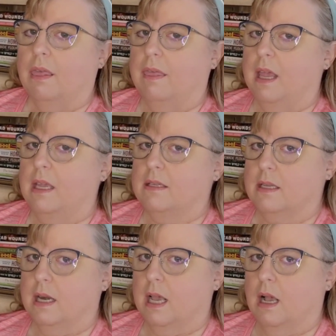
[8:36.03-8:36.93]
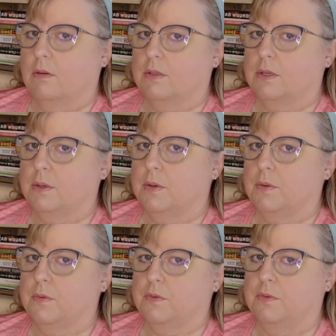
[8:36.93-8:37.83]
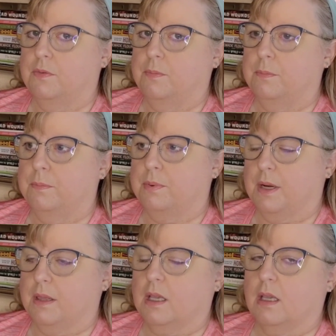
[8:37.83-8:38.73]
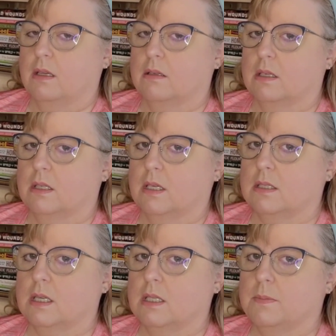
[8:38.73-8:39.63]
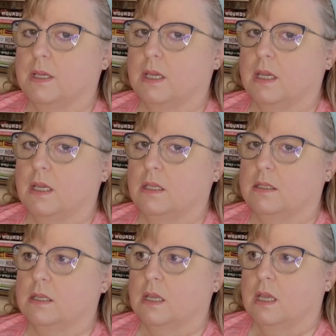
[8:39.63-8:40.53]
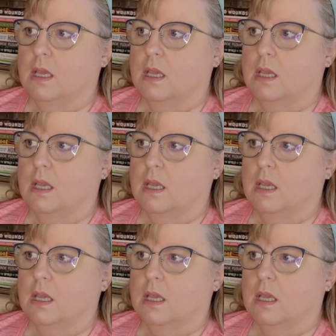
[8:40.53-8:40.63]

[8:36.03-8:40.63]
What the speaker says: they set out to bring the killer to justice because